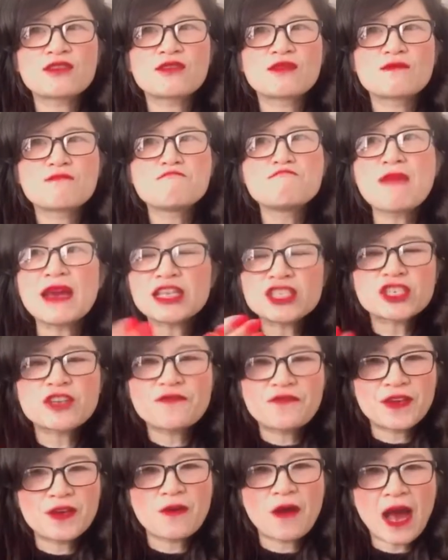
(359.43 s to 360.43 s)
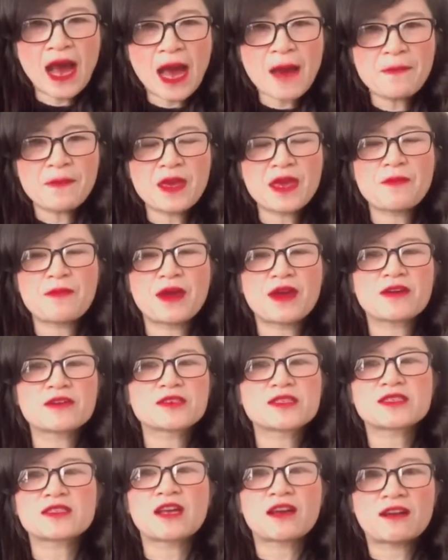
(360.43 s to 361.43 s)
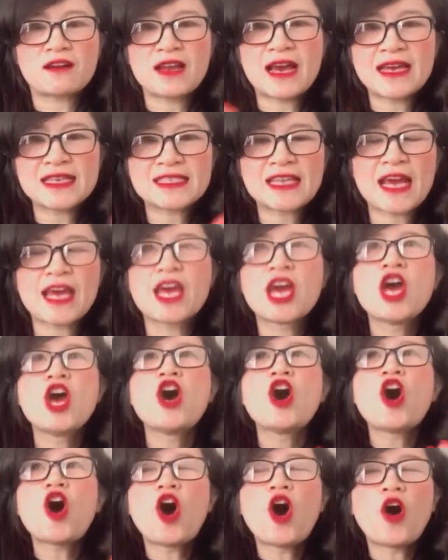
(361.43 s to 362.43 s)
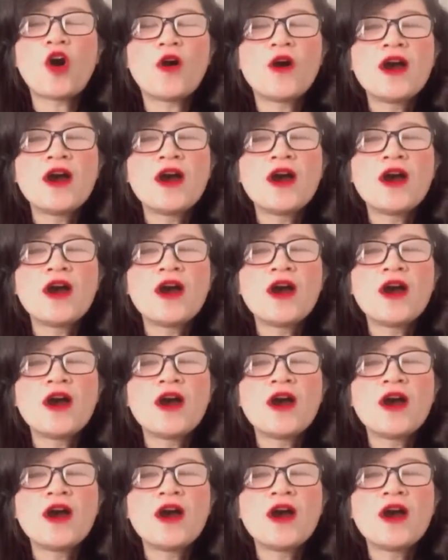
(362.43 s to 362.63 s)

makes she feel happy, because the client say, oh,